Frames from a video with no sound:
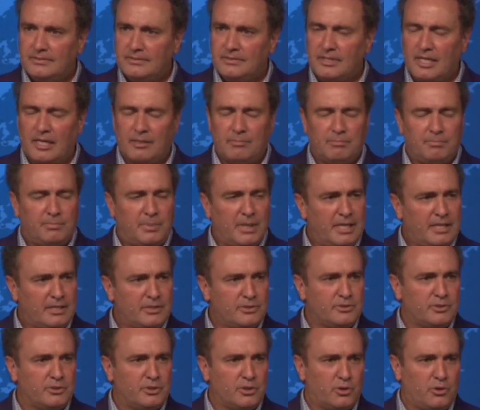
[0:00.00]
That
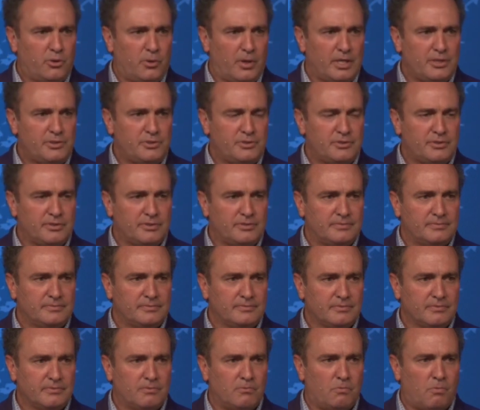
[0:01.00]
begs the question,
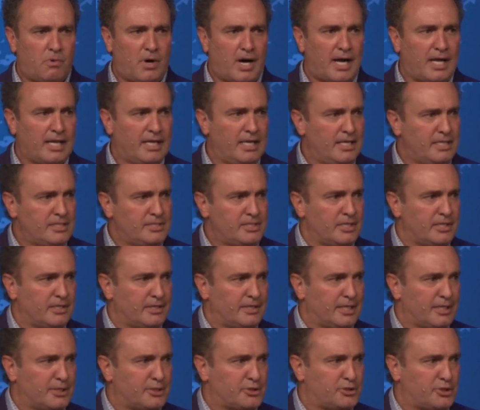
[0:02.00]
why is
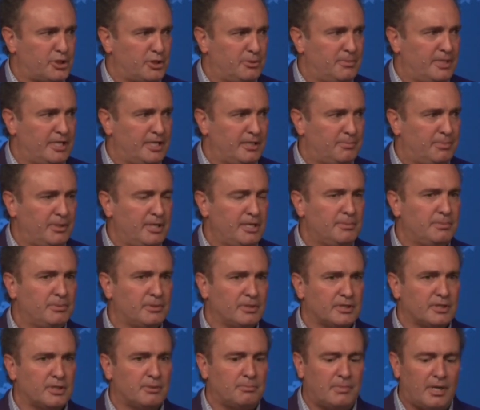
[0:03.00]
it that so many
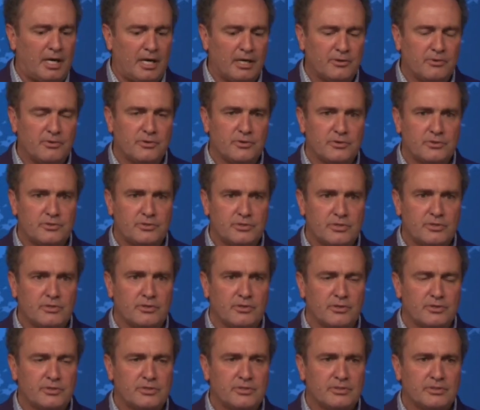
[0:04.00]
people in the modern
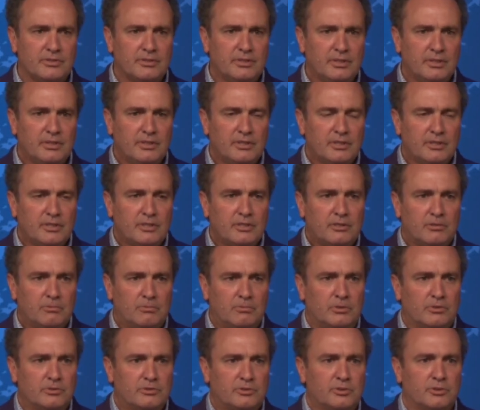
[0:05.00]
church
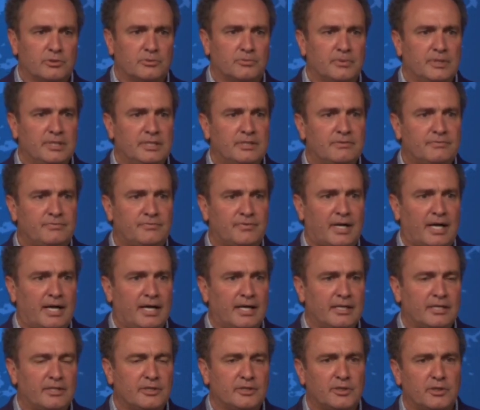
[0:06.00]
want to
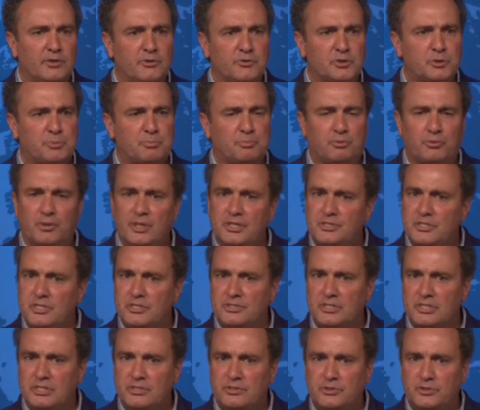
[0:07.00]
redefine those
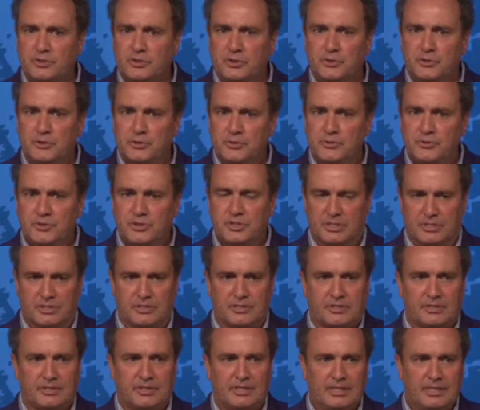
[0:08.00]
precious
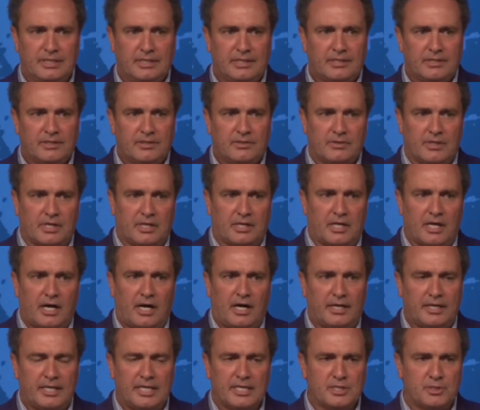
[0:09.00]
institutions that
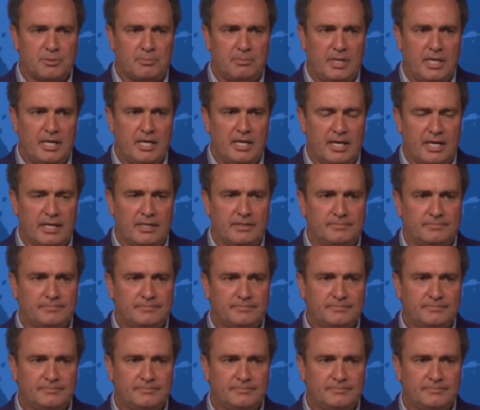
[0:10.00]
God has made?